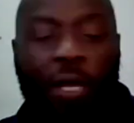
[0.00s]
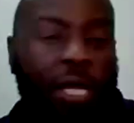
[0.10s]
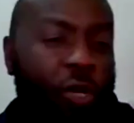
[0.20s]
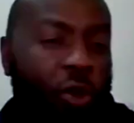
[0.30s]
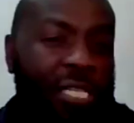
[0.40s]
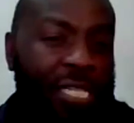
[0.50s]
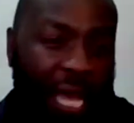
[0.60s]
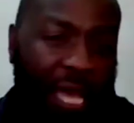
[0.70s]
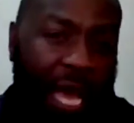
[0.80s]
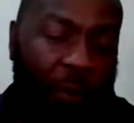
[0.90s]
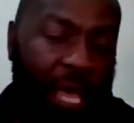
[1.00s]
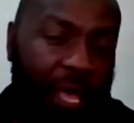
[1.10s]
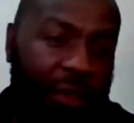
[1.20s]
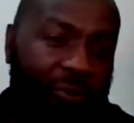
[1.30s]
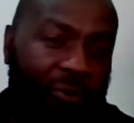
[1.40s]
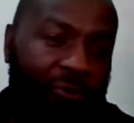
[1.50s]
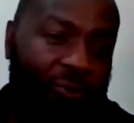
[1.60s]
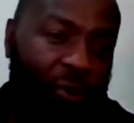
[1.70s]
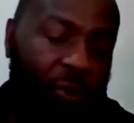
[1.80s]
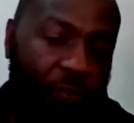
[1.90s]
not shying away
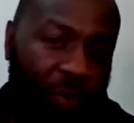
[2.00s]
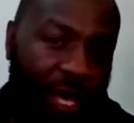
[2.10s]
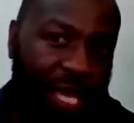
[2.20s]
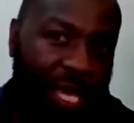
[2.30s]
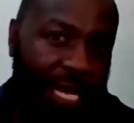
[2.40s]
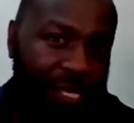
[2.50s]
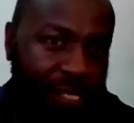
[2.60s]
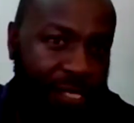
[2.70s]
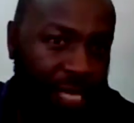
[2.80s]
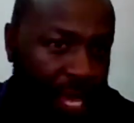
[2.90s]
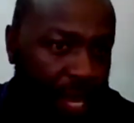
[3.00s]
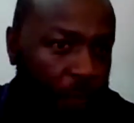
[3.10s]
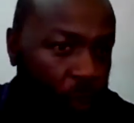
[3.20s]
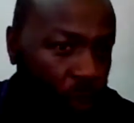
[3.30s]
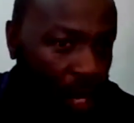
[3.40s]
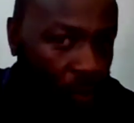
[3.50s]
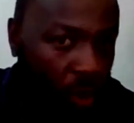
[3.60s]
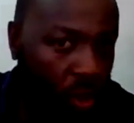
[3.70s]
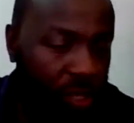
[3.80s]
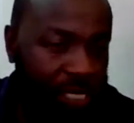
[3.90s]
from the various program or
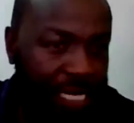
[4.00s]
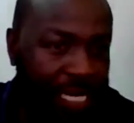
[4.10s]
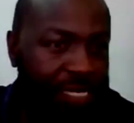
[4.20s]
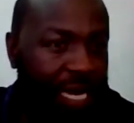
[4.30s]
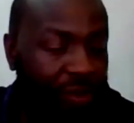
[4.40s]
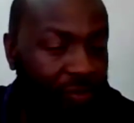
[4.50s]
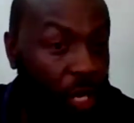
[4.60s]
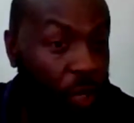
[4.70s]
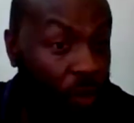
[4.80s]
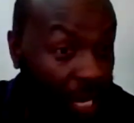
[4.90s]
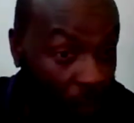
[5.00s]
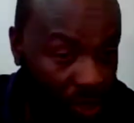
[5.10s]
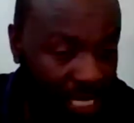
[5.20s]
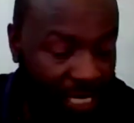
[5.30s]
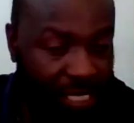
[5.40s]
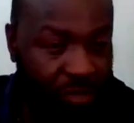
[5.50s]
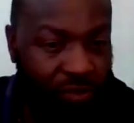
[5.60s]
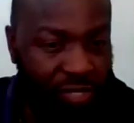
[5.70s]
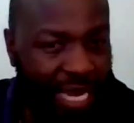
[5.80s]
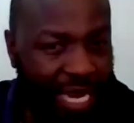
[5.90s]
courses, and even doing projects, as you've
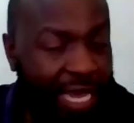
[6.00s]
said,